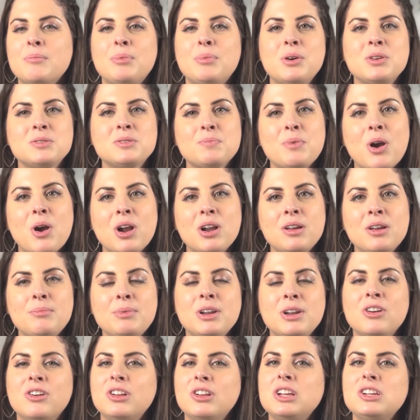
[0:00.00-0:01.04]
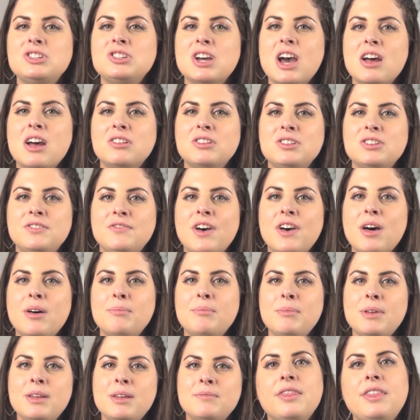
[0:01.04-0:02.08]
postpartum, and early childhood
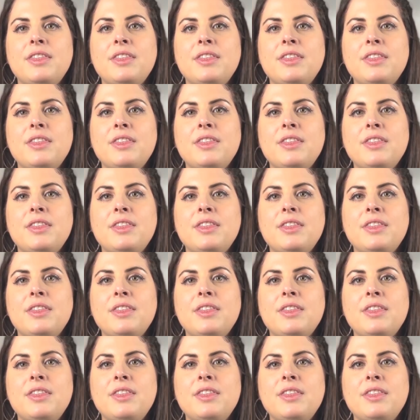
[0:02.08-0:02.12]
development.